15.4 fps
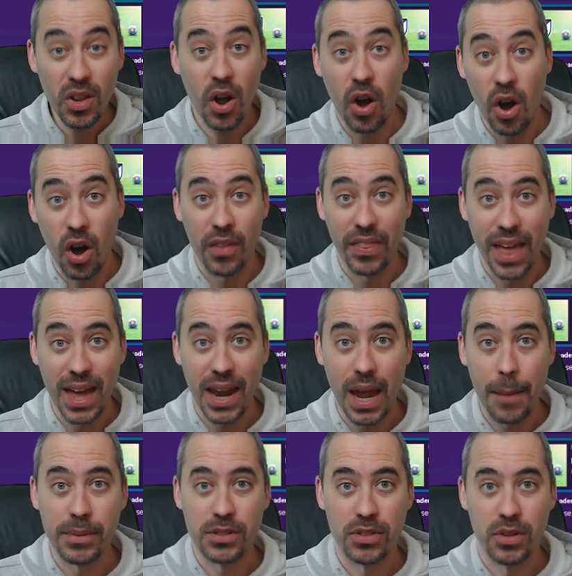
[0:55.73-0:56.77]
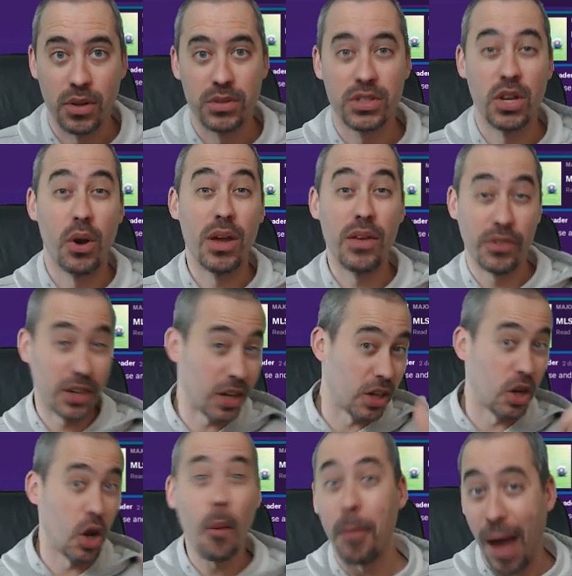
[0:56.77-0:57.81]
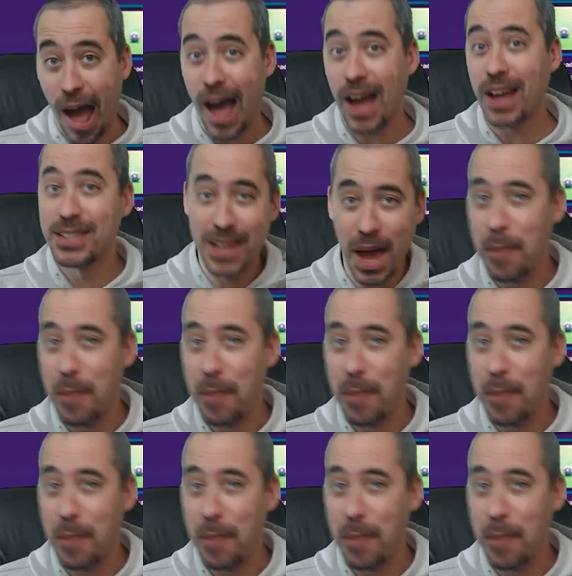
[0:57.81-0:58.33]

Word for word: on that episode. So if you could go back to